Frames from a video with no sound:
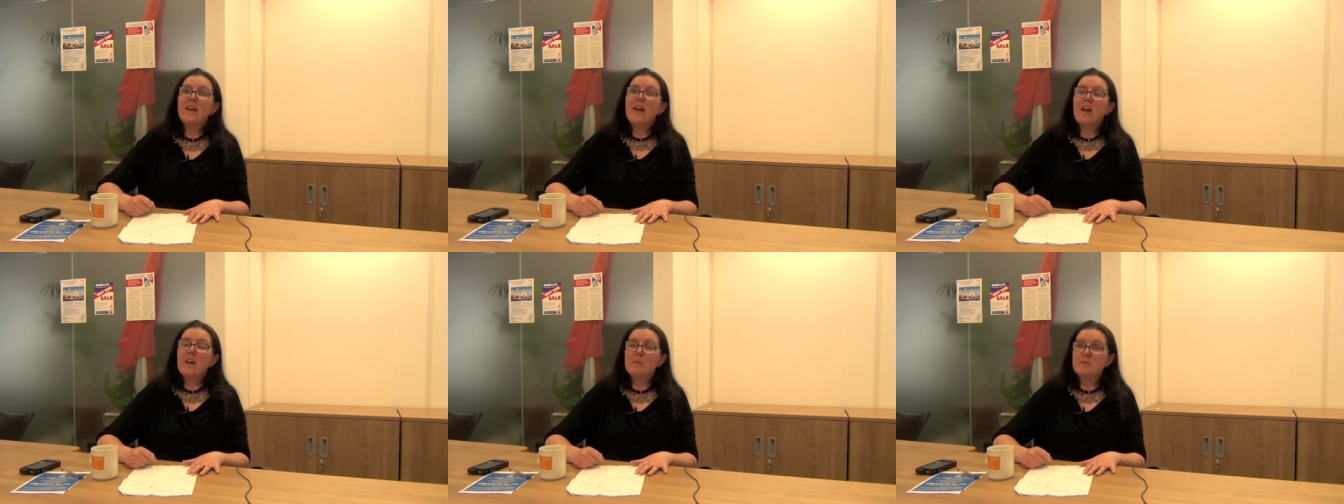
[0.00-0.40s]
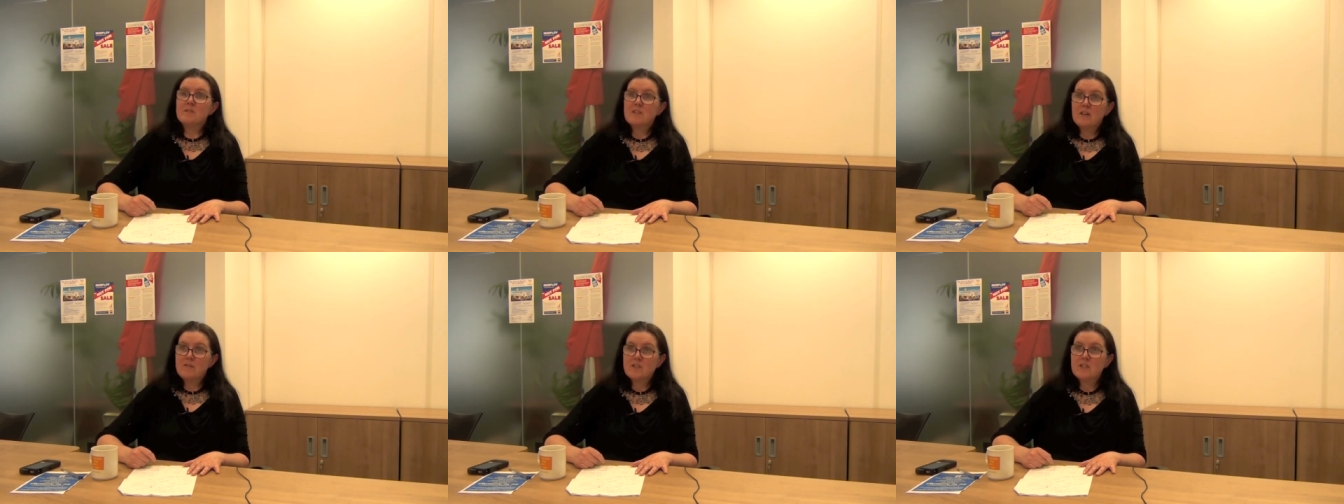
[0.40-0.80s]
um,
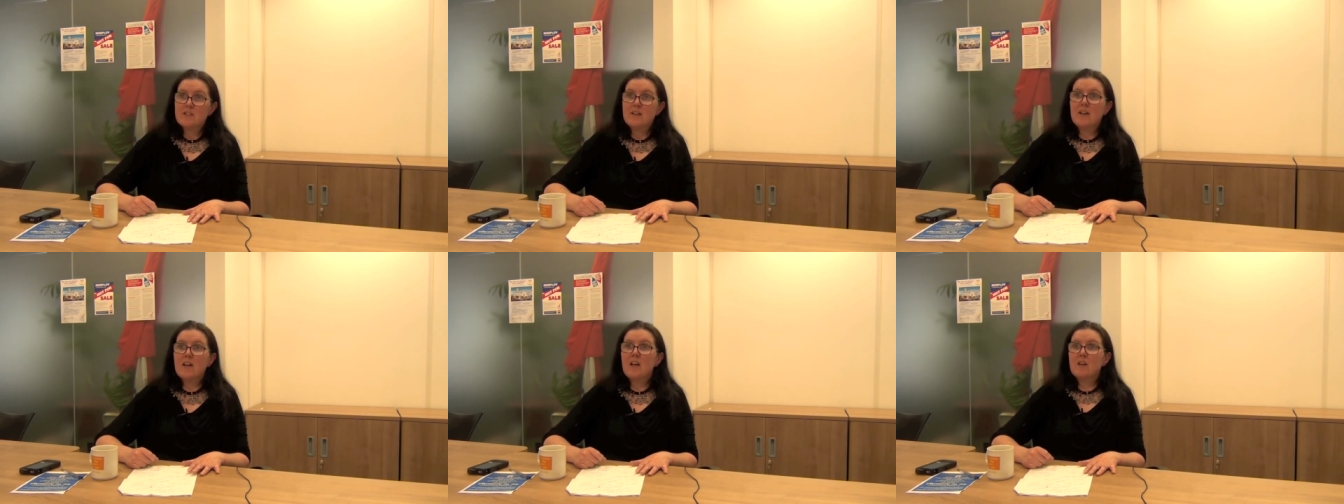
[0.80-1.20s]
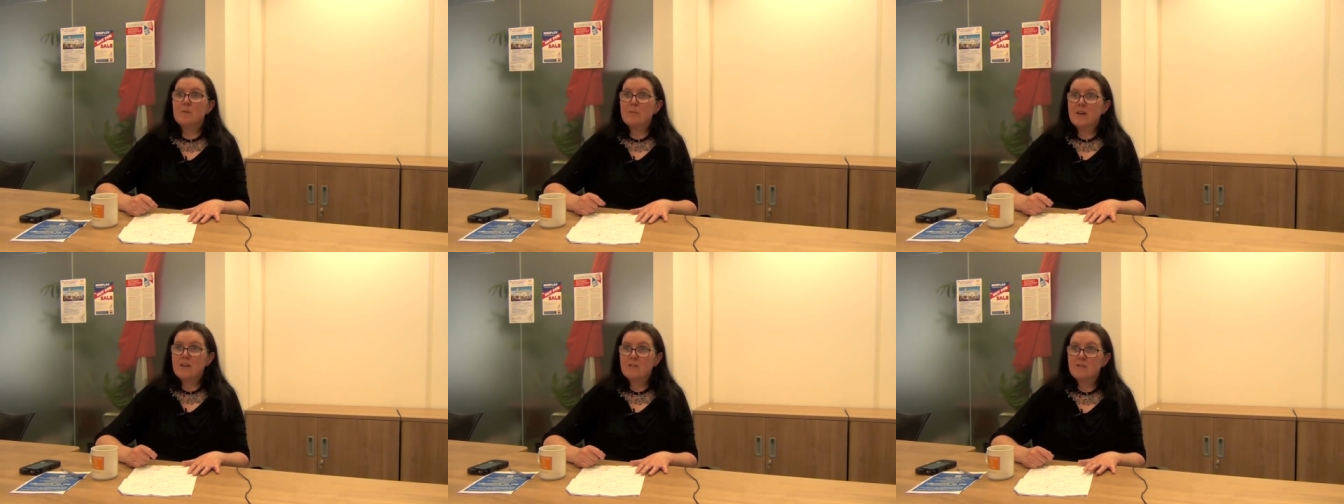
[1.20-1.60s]
savita
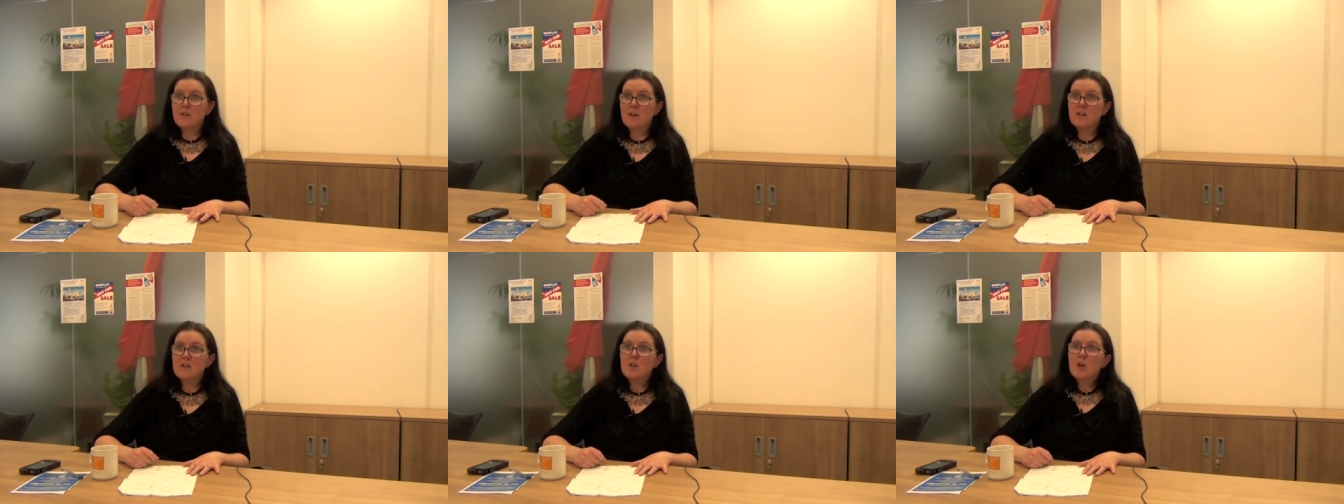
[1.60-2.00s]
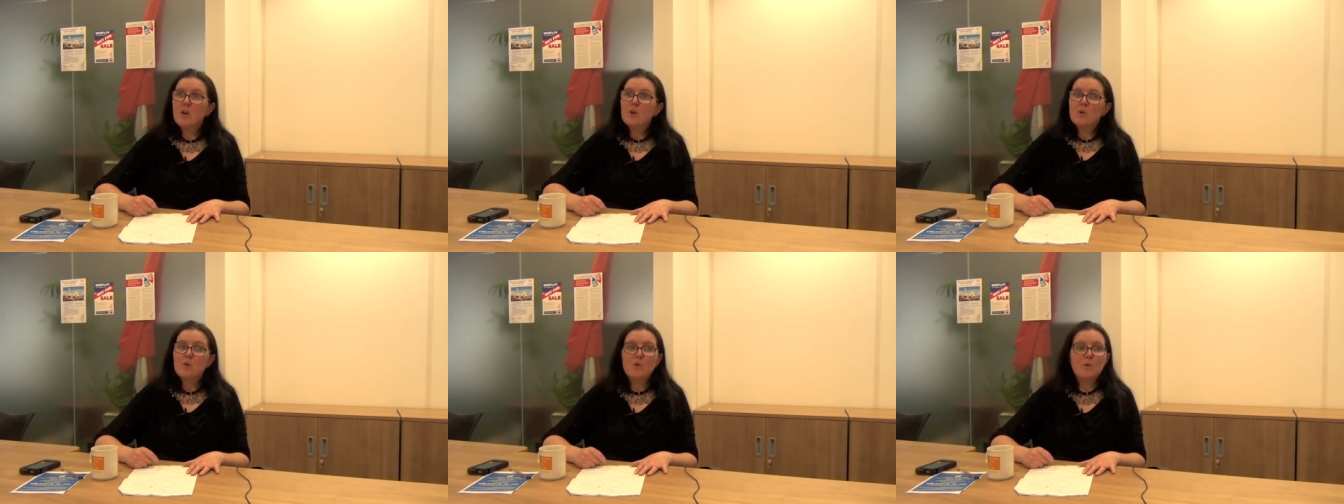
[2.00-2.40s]
halappanavar
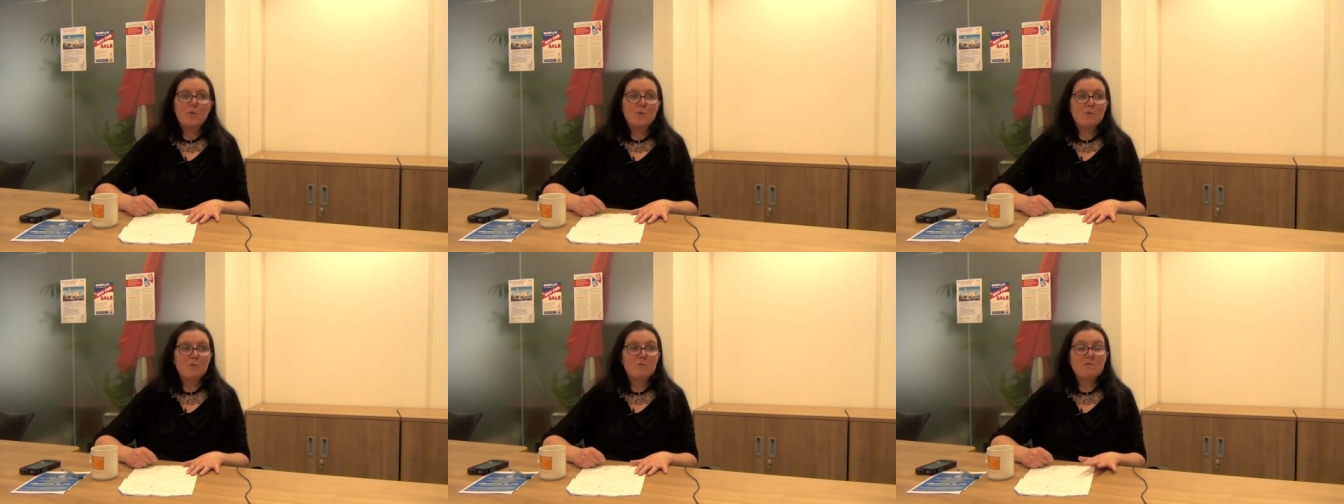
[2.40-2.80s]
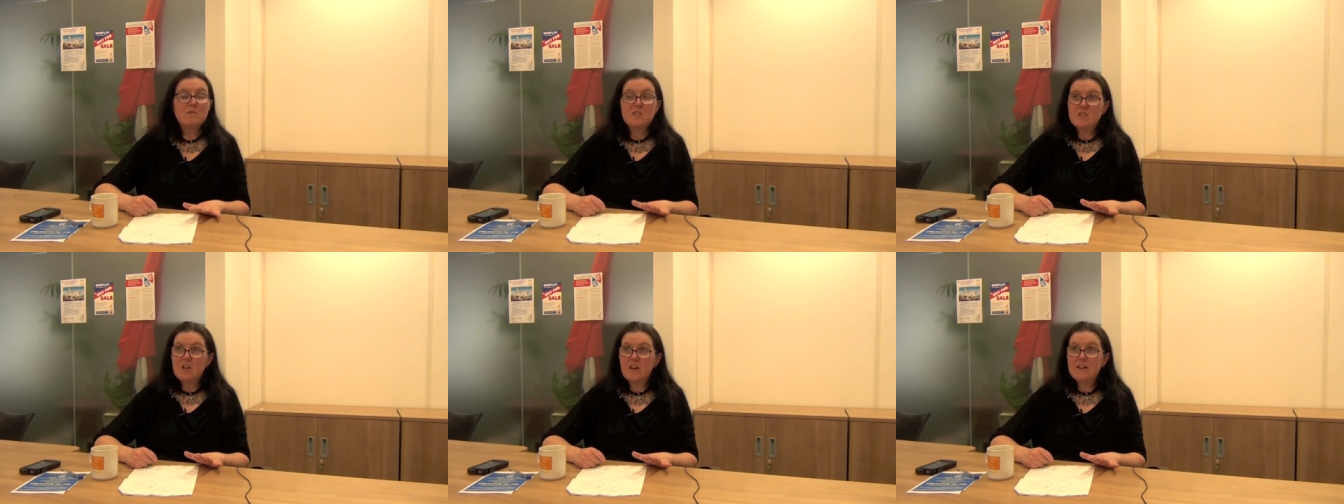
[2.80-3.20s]
who
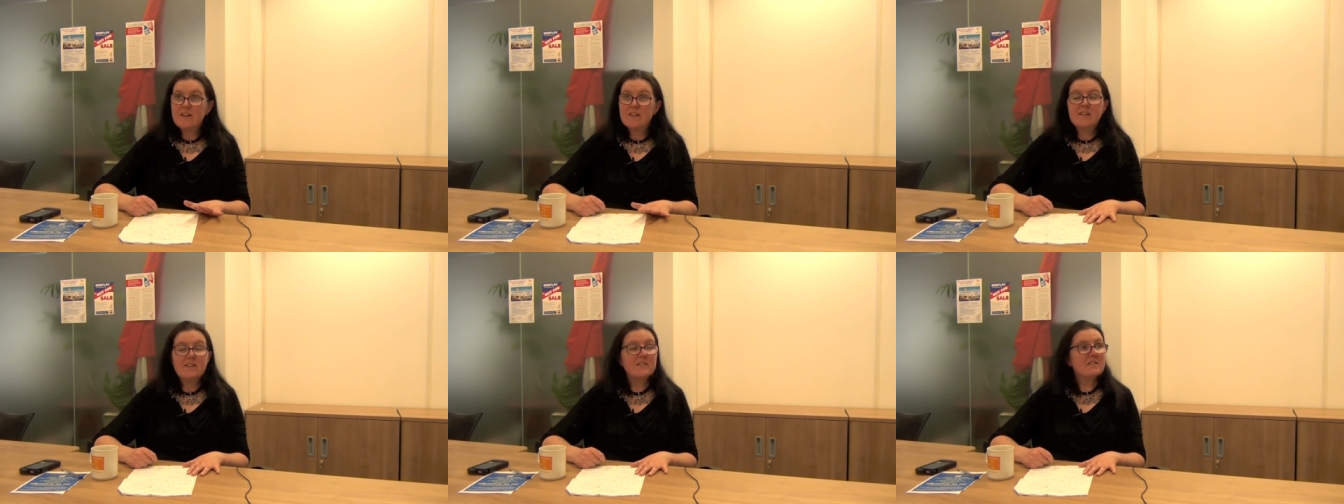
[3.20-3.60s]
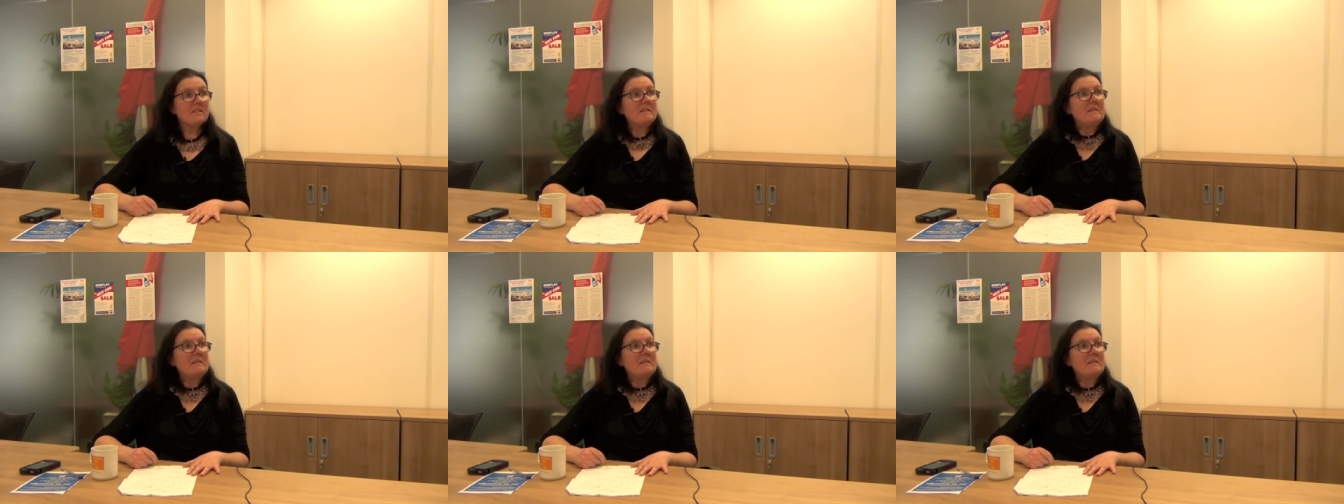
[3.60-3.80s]
died